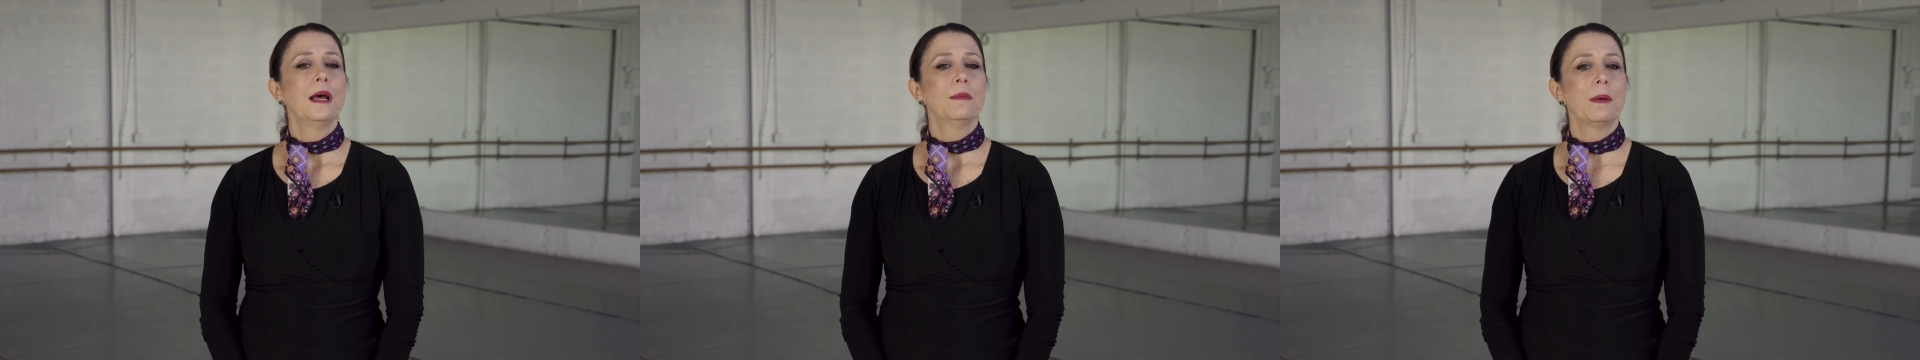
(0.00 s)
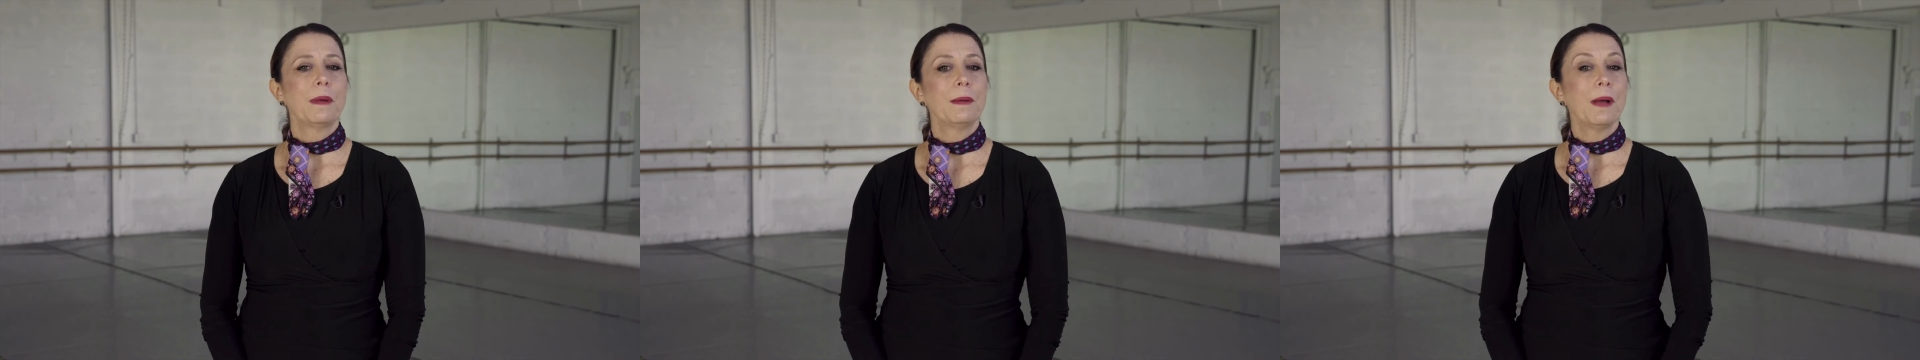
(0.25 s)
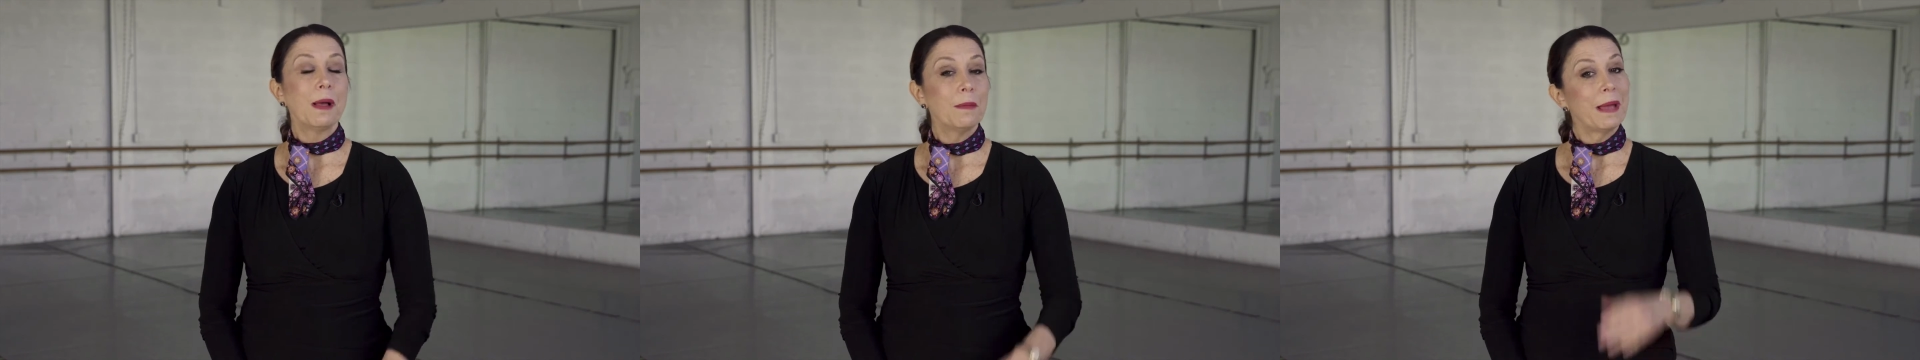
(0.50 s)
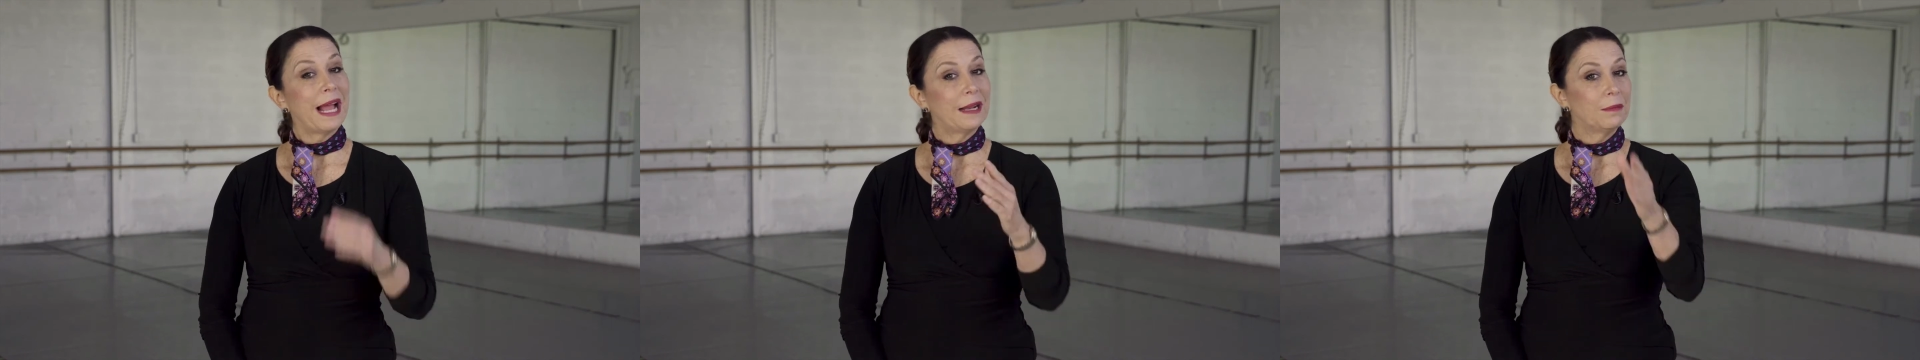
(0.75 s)
But my
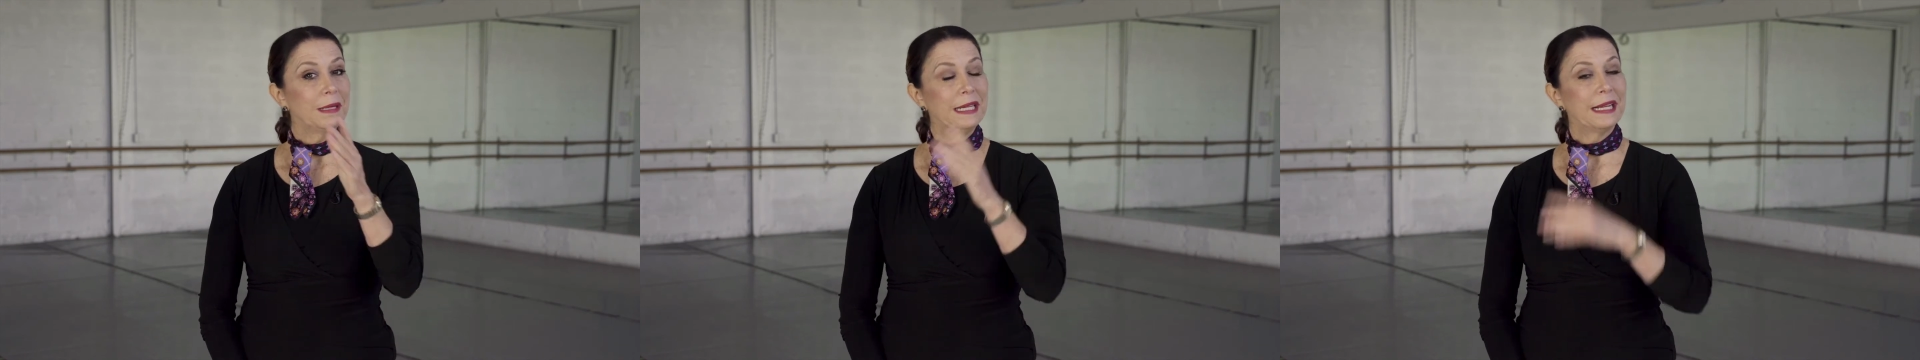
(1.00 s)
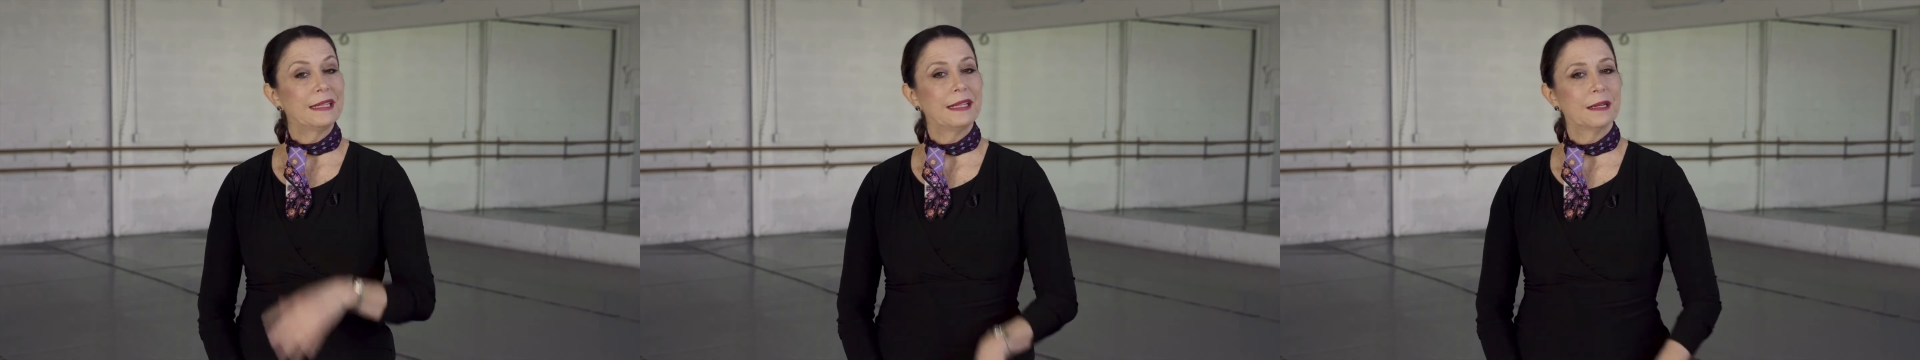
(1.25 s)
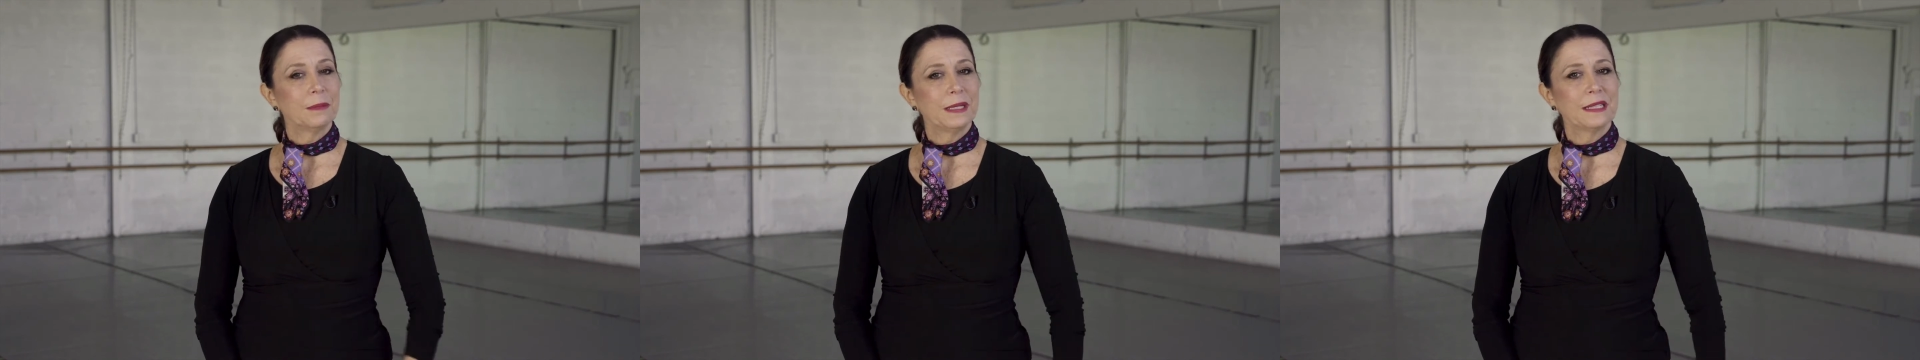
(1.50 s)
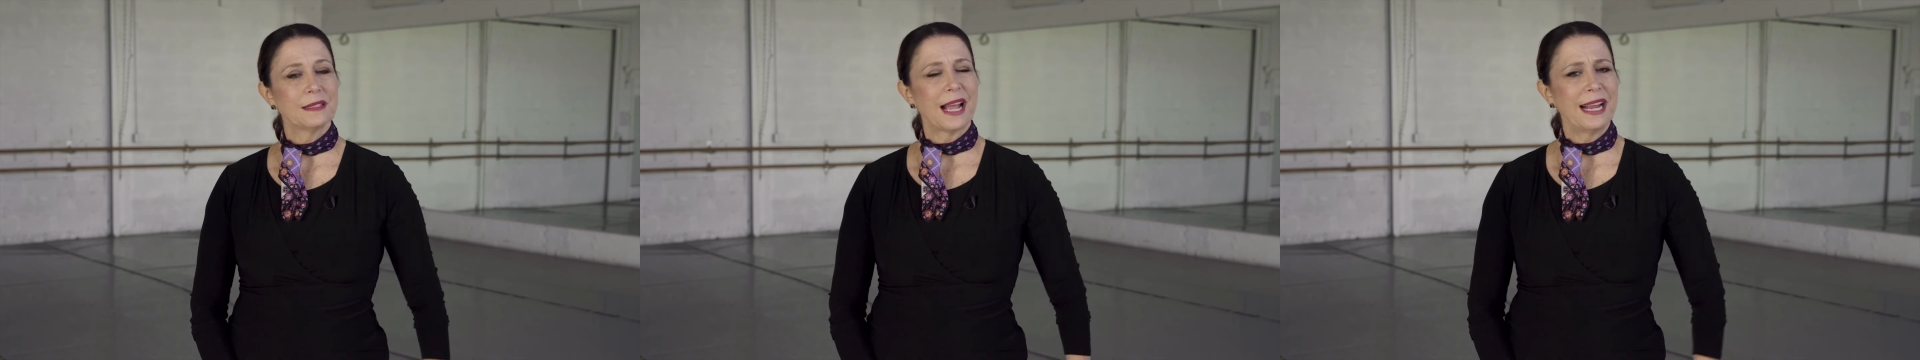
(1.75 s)
mom had me in there
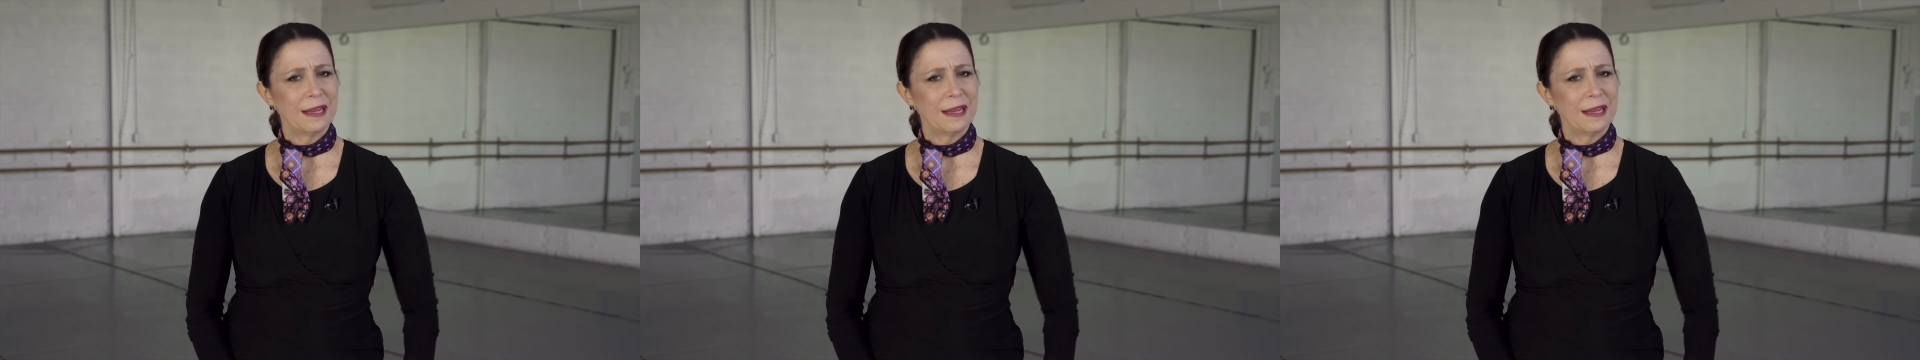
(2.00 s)
because I